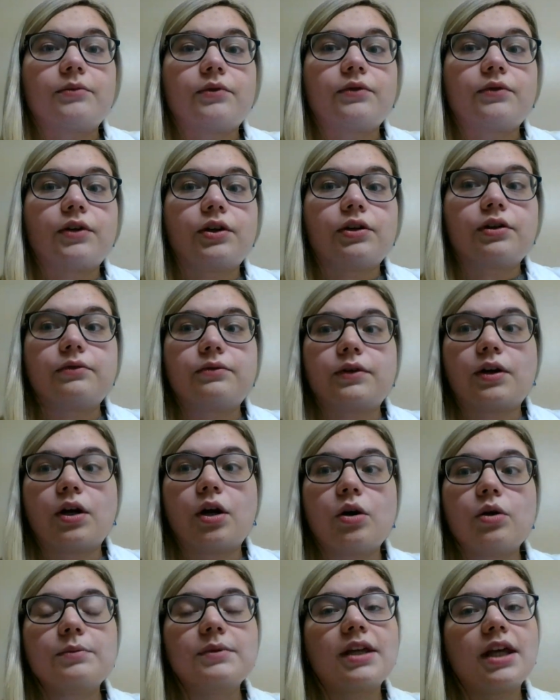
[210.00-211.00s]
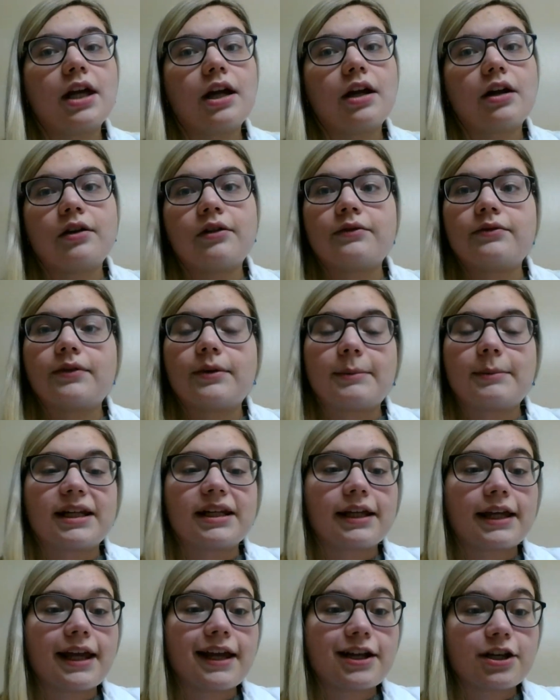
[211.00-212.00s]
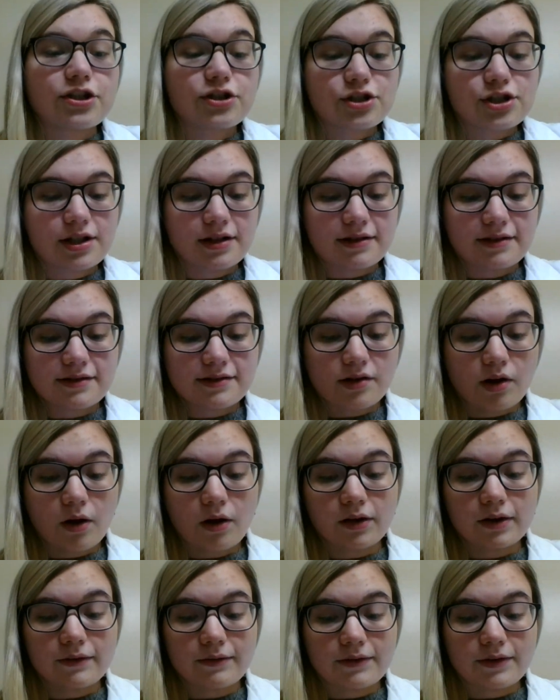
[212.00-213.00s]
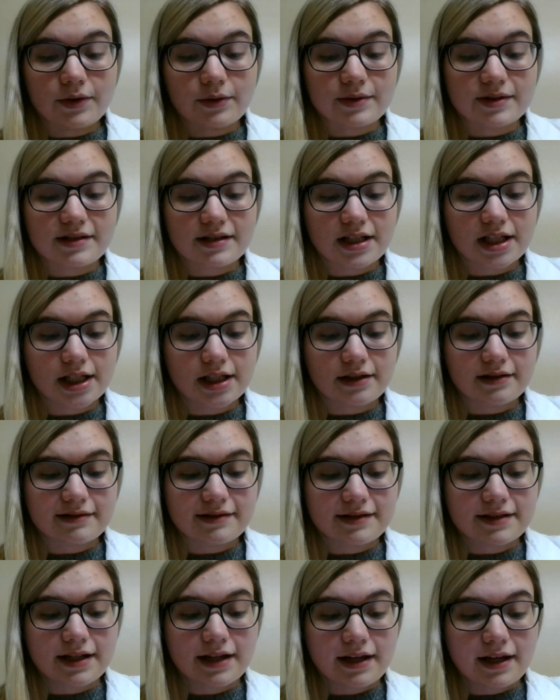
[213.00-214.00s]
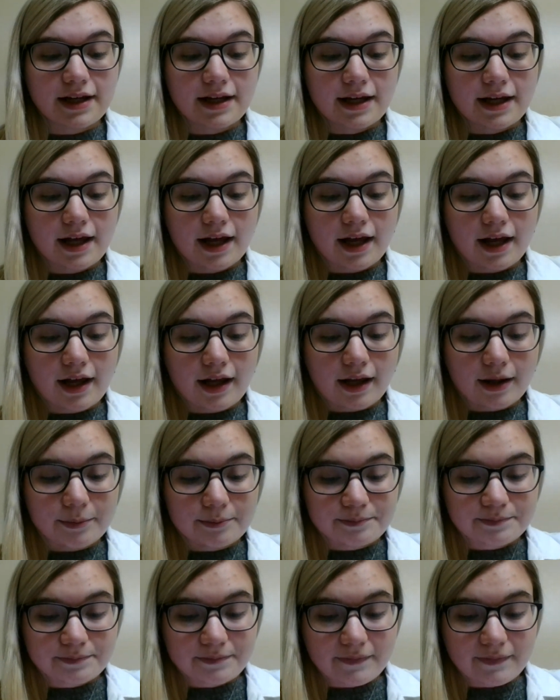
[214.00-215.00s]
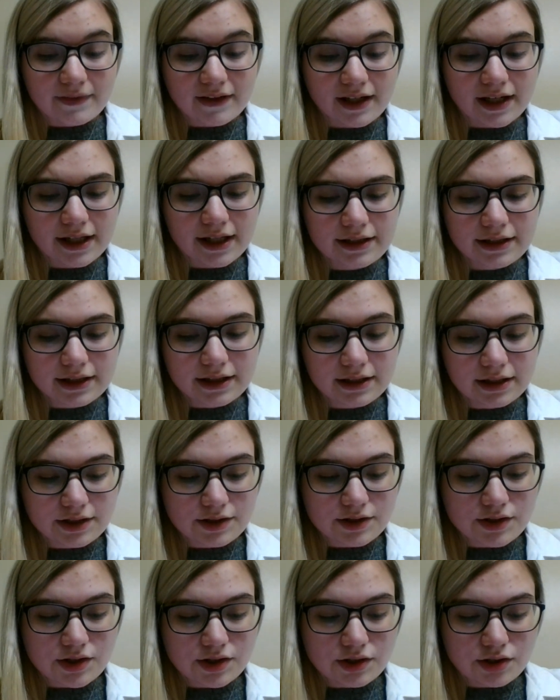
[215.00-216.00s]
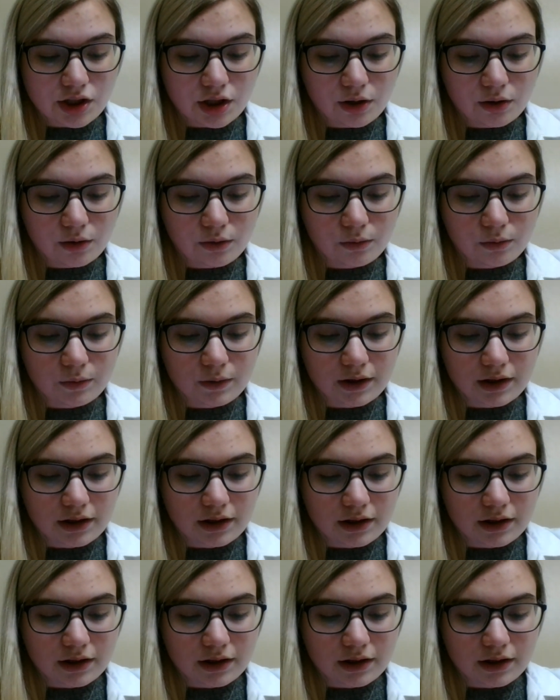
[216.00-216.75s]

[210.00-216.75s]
for home care, for medications, all of those things, and they need to know